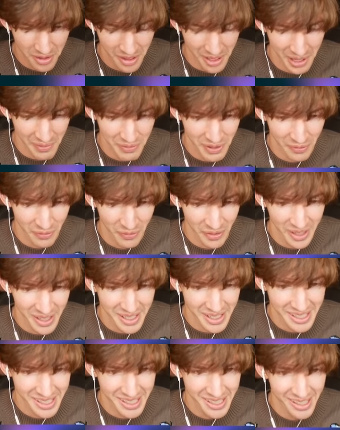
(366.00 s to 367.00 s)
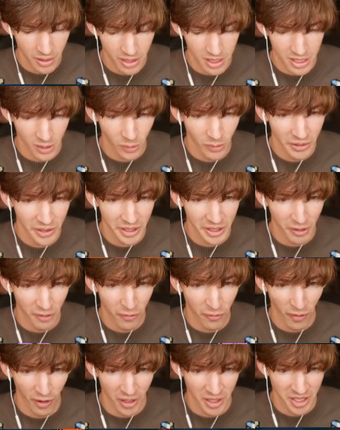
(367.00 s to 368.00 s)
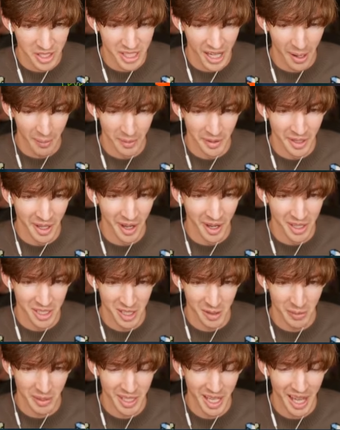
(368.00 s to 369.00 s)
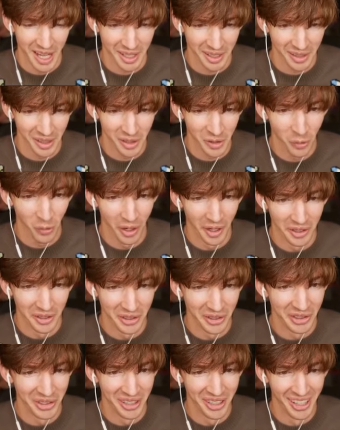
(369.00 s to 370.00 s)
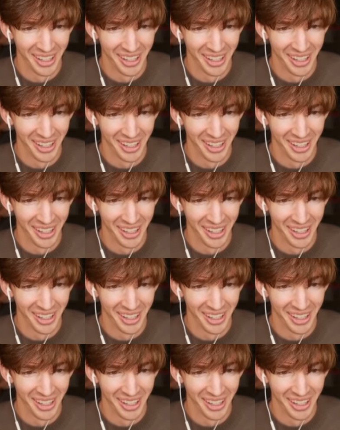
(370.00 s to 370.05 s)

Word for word: All right, I have enough for this. All right, someone did the fart sabotage on me. Yeah, good one, dude.